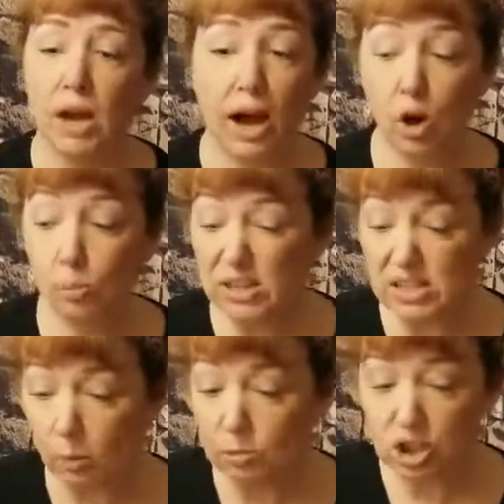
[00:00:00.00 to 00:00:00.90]
I hope this
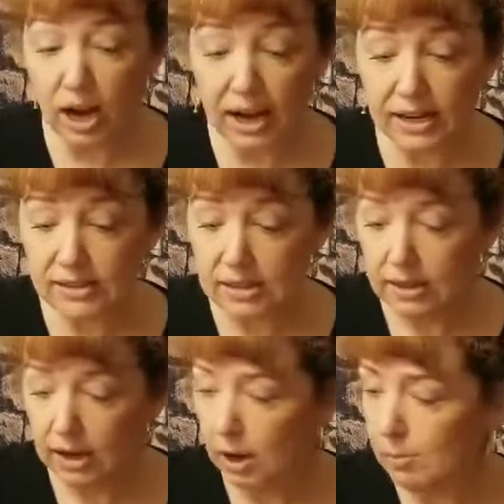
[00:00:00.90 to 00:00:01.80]
helped you guys.
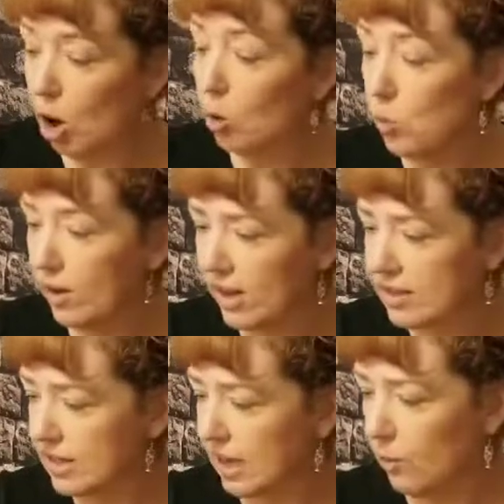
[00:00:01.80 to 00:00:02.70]
One
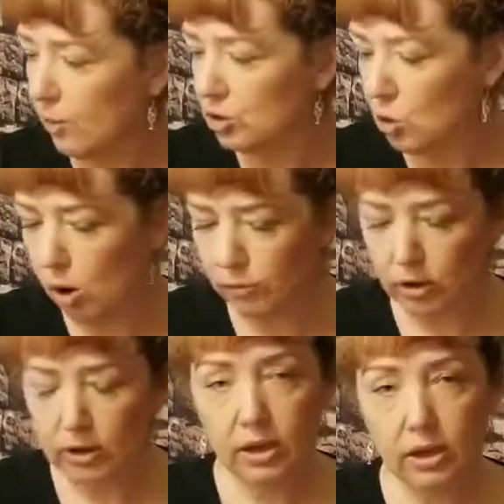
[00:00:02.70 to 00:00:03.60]
last thing I wanted to go
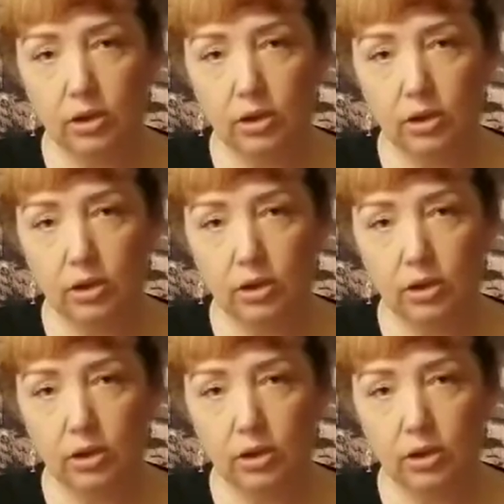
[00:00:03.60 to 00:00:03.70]
over.